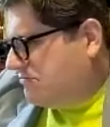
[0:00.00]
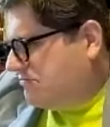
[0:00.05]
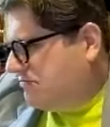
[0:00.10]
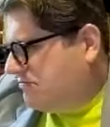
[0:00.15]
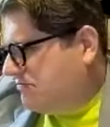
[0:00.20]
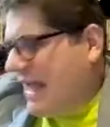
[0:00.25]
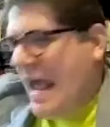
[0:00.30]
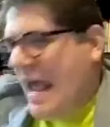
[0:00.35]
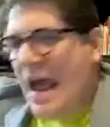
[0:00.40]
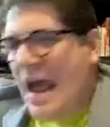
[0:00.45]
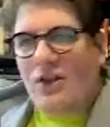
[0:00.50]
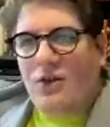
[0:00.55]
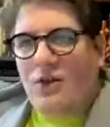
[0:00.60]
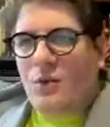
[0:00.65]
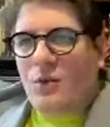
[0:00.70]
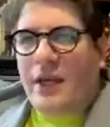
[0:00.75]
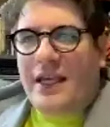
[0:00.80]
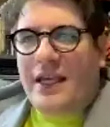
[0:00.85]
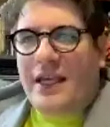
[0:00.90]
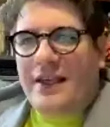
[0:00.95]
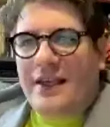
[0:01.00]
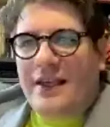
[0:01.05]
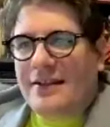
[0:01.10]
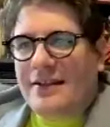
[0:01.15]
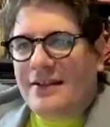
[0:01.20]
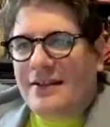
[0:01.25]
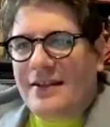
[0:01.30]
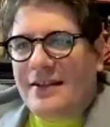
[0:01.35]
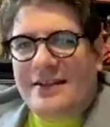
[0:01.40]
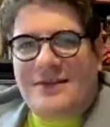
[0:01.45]

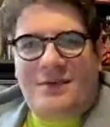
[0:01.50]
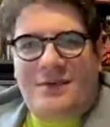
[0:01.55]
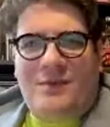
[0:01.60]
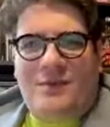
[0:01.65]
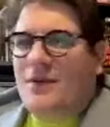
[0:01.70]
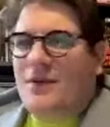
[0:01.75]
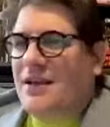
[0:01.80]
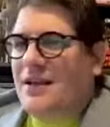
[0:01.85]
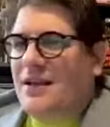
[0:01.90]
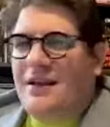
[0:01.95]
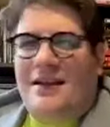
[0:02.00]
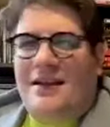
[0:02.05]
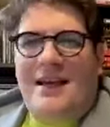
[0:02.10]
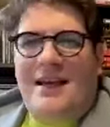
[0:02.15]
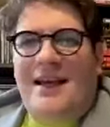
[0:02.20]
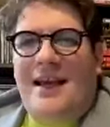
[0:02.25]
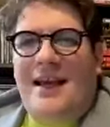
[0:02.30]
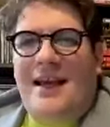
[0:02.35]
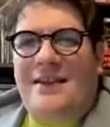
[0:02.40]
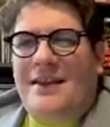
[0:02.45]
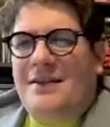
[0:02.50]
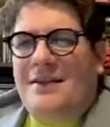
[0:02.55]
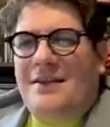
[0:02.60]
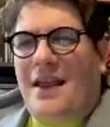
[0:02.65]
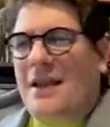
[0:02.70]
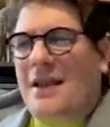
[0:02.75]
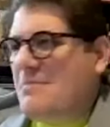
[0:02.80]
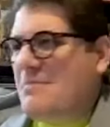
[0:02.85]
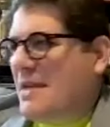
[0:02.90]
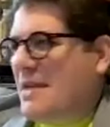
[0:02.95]
Halloween. It's and then
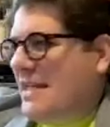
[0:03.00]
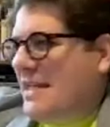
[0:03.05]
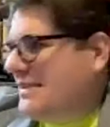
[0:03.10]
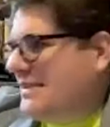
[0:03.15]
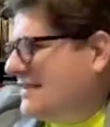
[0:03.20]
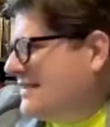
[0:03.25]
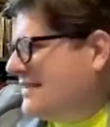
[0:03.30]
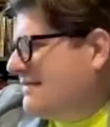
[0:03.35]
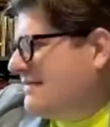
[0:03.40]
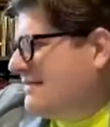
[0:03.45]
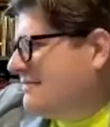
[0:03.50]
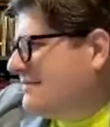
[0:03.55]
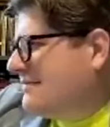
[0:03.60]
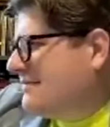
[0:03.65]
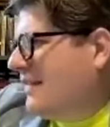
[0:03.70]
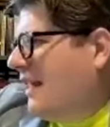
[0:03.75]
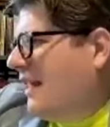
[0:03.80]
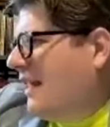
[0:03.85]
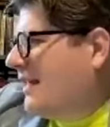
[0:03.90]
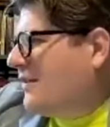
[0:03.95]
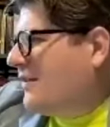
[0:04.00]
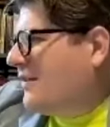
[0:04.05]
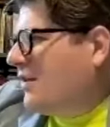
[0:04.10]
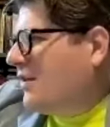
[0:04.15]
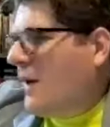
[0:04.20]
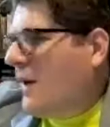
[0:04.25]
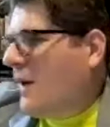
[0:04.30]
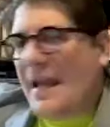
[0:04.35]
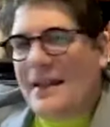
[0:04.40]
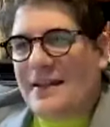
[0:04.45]
like meets I don't
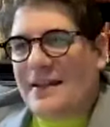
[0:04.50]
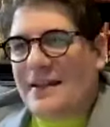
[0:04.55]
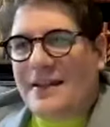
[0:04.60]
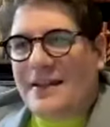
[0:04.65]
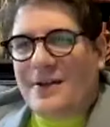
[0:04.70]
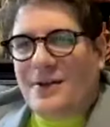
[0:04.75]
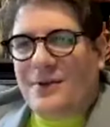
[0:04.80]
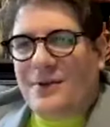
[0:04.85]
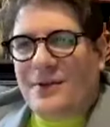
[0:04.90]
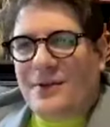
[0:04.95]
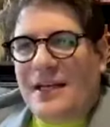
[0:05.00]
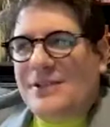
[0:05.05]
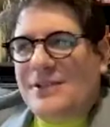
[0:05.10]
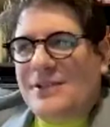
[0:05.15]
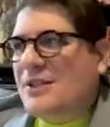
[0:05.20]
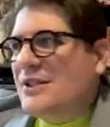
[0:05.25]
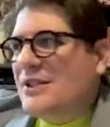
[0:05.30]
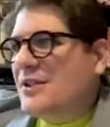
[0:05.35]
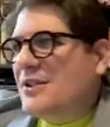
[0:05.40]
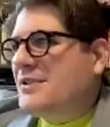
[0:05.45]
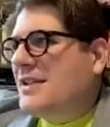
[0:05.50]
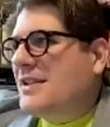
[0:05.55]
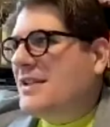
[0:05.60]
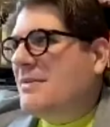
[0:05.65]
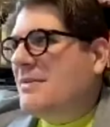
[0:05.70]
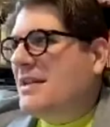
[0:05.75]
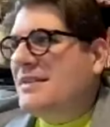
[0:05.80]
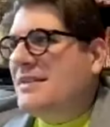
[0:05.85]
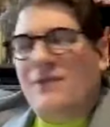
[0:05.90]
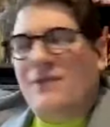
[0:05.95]
know Alien or Legend or
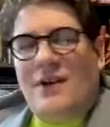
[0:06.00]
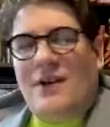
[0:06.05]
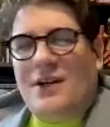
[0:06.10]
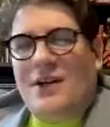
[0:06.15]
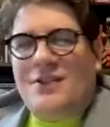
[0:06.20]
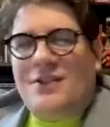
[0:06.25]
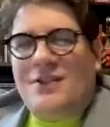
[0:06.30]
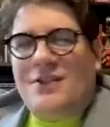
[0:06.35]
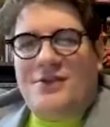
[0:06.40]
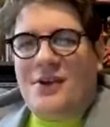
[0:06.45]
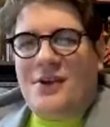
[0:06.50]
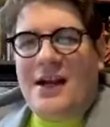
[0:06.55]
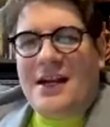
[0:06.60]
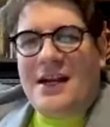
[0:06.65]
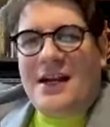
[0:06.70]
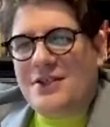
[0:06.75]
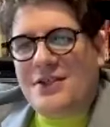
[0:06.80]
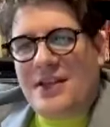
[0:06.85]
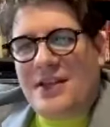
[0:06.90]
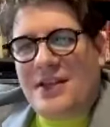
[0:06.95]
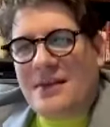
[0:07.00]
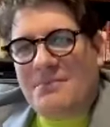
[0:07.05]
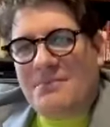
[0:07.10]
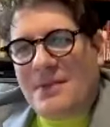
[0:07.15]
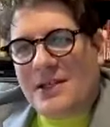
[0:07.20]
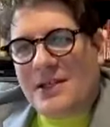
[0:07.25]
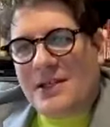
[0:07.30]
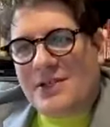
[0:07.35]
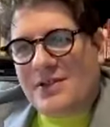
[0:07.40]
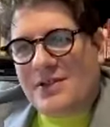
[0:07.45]
something. It's very strange like
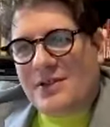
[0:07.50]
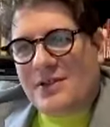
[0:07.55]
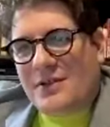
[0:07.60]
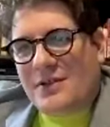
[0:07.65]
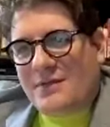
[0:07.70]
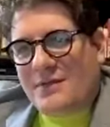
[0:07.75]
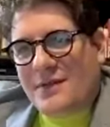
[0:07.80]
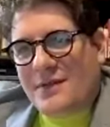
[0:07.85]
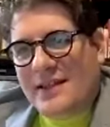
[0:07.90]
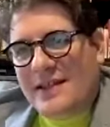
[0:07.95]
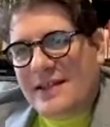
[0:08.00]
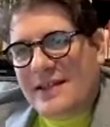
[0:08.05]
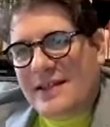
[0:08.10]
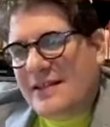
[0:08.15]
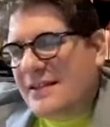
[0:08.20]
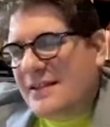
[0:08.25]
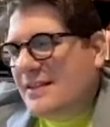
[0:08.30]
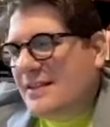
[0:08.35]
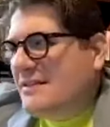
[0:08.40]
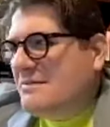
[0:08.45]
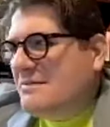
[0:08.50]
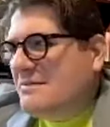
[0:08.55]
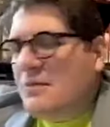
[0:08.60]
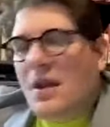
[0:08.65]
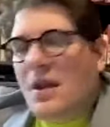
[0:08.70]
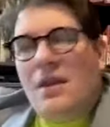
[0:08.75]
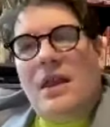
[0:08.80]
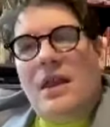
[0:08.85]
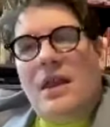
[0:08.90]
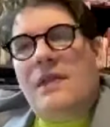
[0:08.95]
mixture of
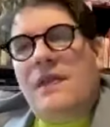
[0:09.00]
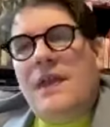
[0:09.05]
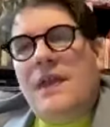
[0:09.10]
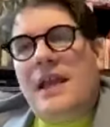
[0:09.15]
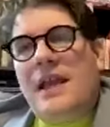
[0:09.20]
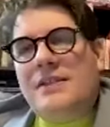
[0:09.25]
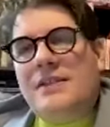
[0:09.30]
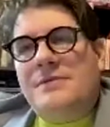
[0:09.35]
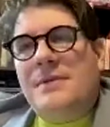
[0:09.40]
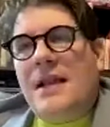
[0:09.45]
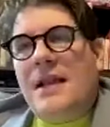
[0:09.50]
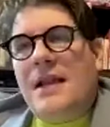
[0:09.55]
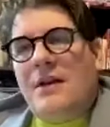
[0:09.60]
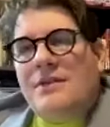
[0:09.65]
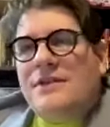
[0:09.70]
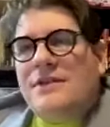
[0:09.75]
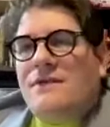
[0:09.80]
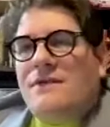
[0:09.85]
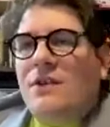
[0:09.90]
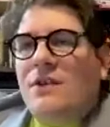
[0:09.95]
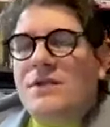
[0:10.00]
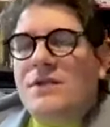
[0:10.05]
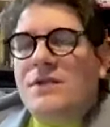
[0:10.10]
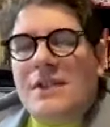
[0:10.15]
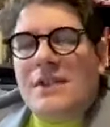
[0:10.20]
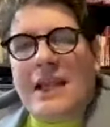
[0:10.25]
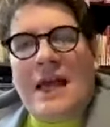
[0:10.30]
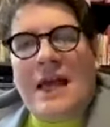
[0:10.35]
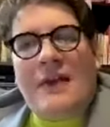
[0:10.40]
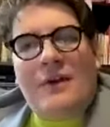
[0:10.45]
uh, like things, but how it's fused
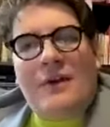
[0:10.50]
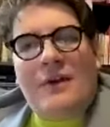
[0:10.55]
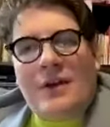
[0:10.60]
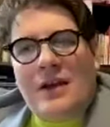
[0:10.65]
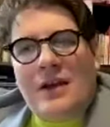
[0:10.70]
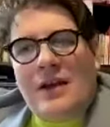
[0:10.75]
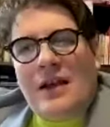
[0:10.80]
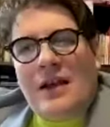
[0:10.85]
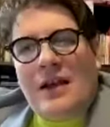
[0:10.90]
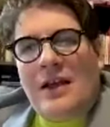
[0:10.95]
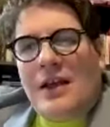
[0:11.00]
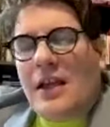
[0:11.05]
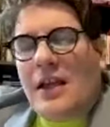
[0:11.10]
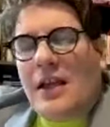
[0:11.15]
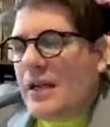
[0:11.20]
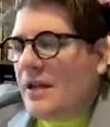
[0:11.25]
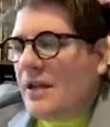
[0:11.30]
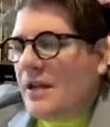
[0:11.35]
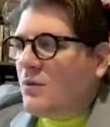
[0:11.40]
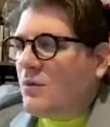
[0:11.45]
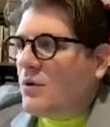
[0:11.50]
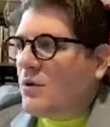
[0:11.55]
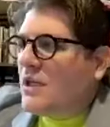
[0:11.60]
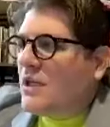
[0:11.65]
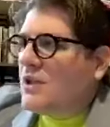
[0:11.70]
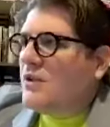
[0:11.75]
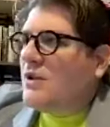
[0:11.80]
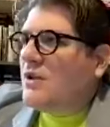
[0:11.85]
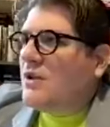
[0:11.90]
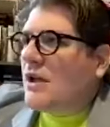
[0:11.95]
together in a in a really
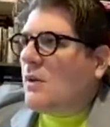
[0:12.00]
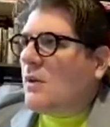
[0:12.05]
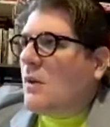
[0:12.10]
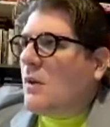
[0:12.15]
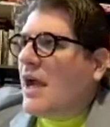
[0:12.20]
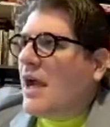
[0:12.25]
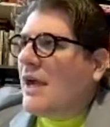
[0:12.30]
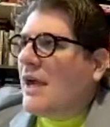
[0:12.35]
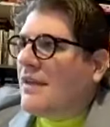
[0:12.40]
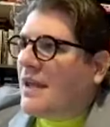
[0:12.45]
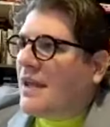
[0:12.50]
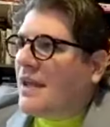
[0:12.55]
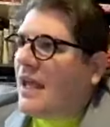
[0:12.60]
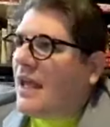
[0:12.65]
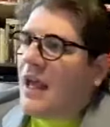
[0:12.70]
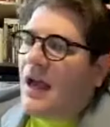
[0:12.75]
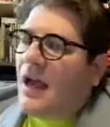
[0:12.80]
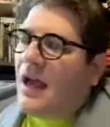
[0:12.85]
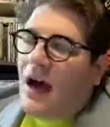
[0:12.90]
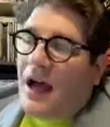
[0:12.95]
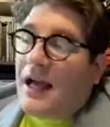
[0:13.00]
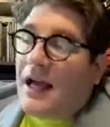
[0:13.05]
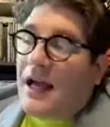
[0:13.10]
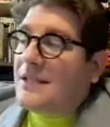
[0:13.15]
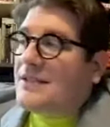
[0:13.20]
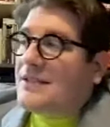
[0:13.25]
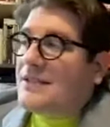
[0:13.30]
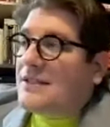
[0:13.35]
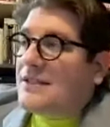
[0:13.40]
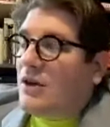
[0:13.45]
unique way. I think
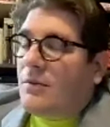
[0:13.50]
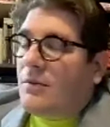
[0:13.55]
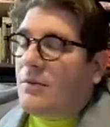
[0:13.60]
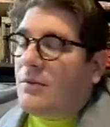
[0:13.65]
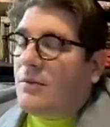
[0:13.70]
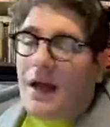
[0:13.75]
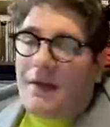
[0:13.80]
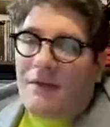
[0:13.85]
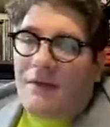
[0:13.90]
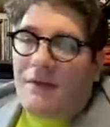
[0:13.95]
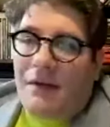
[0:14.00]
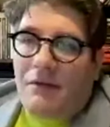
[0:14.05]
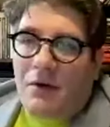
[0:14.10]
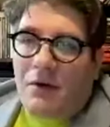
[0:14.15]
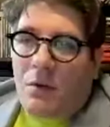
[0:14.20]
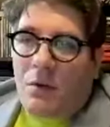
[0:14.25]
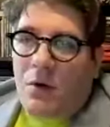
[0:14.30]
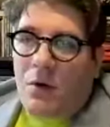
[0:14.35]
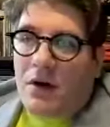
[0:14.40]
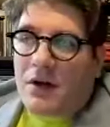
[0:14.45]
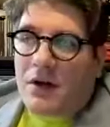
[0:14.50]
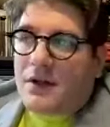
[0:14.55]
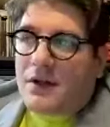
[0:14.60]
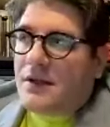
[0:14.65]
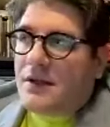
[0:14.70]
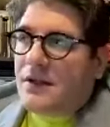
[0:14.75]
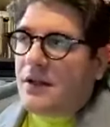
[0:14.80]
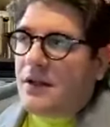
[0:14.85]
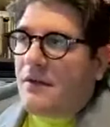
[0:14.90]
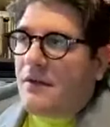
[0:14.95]
it's still my favorite work
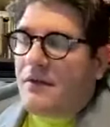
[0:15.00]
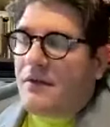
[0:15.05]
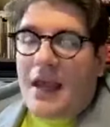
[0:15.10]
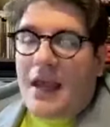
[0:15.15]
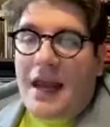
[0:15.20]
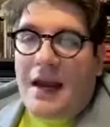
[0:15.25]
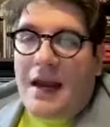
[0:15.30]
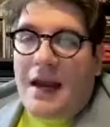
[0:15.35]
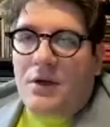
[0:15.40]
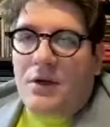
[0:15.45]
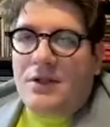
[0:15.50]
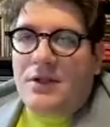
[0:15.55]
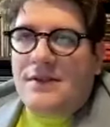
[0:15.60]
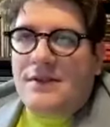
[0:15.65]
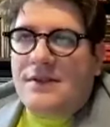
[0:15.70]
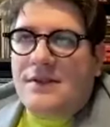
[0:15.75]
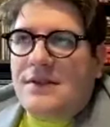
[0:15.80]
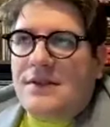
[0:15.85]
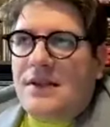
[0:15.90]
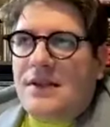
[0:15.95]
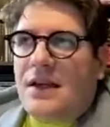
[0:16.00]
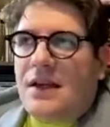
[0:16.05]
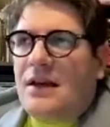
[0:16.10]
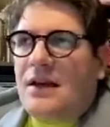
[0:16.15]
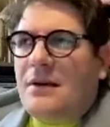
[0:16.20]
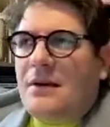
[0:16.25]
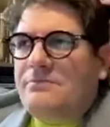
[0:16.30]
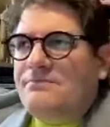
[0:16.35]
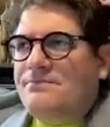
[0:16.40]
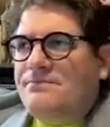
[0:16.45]
of Cameron's.
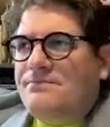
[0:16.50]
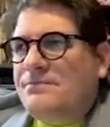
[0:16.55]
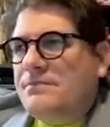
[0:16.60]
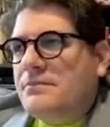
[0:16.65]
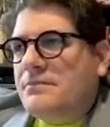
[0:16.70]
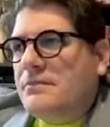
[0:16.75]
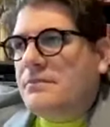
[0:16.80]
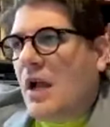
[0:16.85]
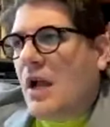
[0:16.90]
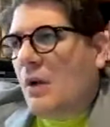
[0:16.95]
Um, I